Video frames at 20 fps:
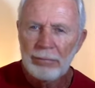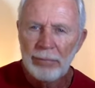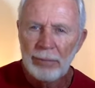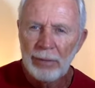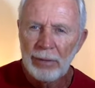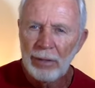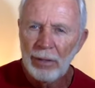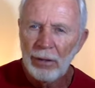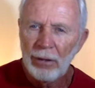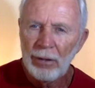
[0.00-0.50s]

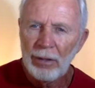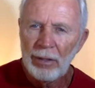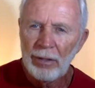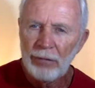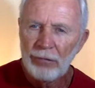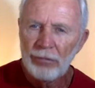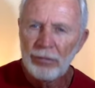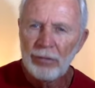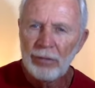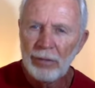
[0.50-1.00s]
you know,
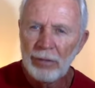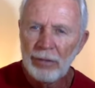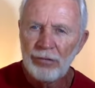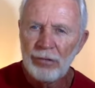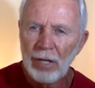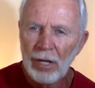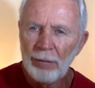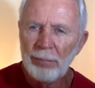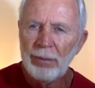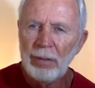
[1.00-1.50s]
he's he's
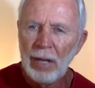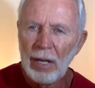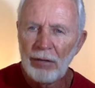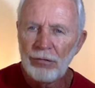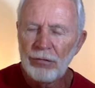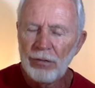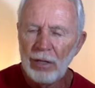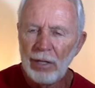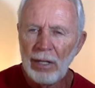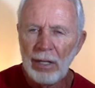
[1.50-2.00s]
got a
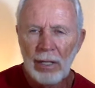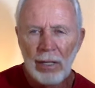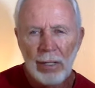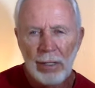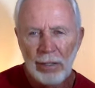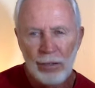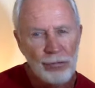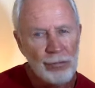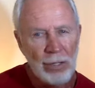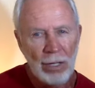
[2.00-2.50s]
PhD
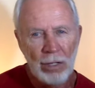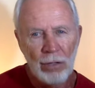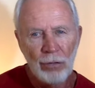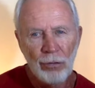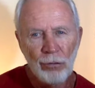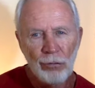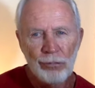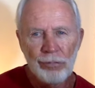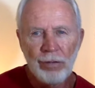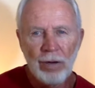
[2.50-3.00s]
and he's got all
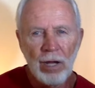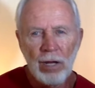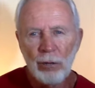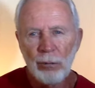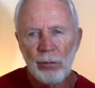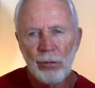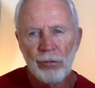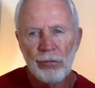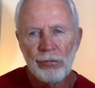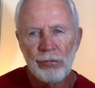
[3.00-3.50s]
those
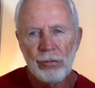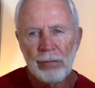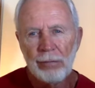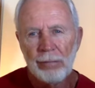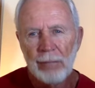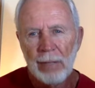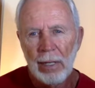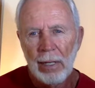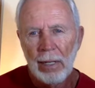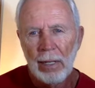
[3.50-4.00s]
followers,
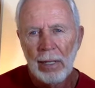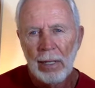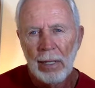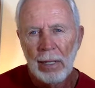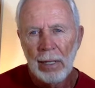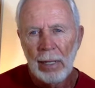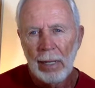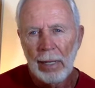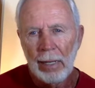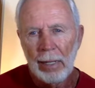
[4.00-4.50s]

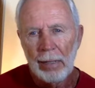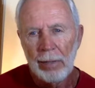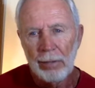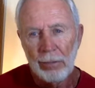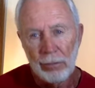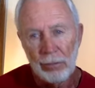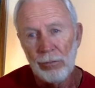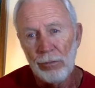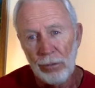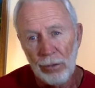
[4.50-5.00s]
and
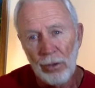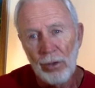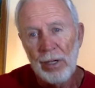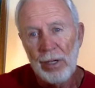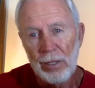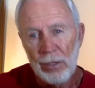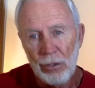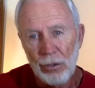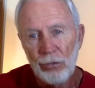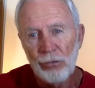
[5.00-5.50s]
you know, he
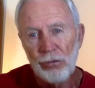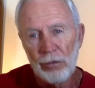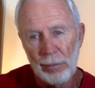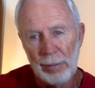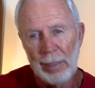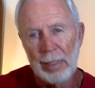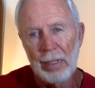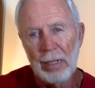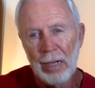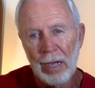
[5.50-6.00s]
used to
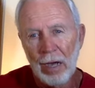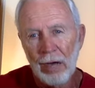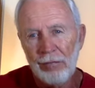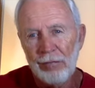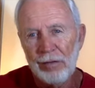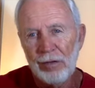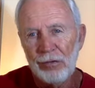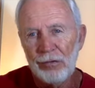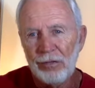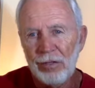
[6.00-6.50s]
be a
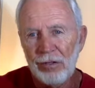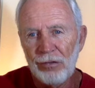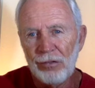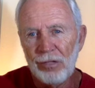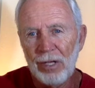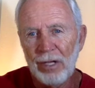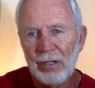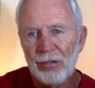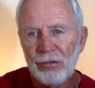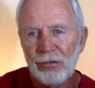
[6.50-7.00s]
Calvinist. He
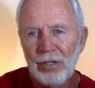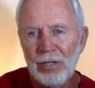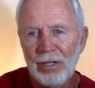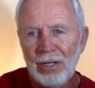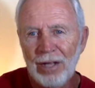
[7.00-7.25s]
says,